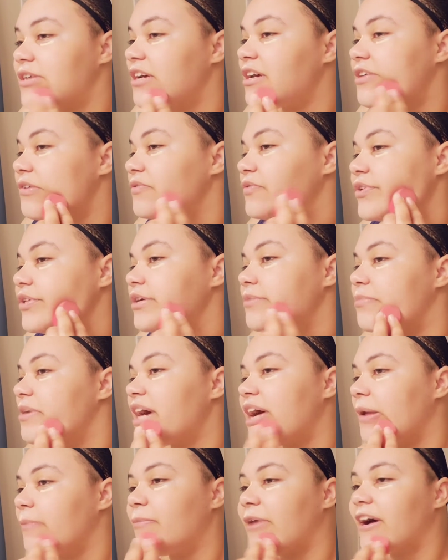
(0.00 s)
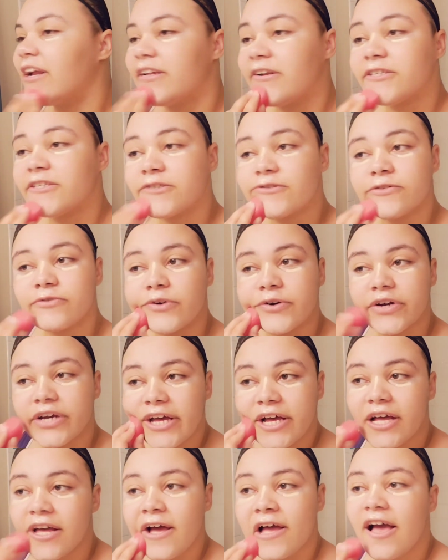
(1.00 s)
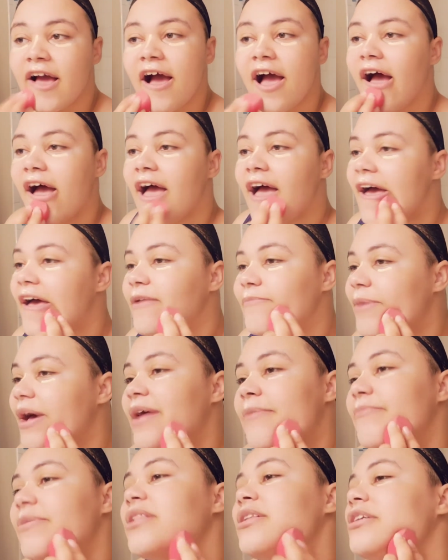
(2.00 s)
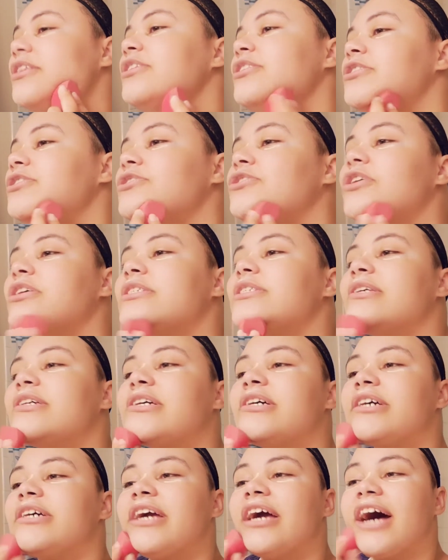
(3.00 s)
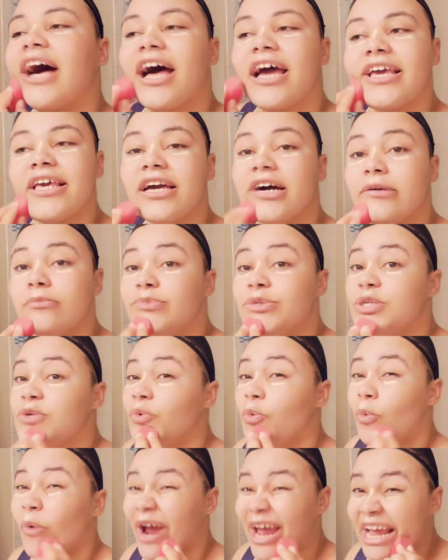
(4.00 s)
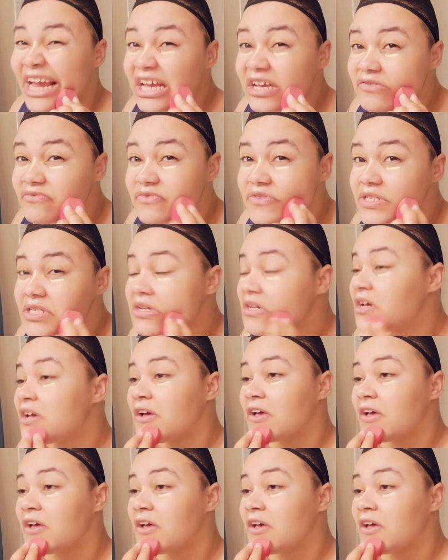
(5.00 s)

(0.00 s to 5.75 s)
I have really bad body dysphoria, and my ability to dress like a guy comes in waves.